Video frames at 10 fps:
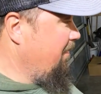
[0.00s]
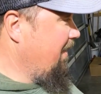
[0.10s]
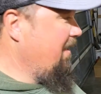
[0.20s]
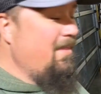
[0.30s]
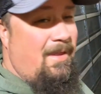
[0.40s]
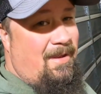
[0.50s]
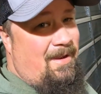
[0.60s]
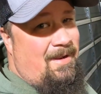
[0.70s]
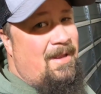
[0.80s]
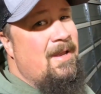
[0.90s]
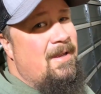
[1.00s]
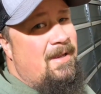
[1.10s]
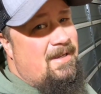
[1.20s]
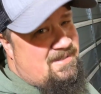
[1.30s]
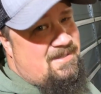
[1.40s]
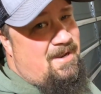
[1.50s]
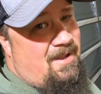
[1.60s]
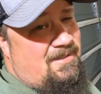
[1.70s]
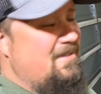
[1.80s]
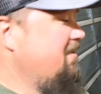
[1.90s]
That thing is
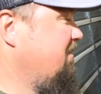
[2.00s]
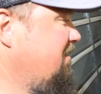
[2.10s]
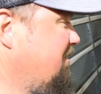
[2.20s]
nuts.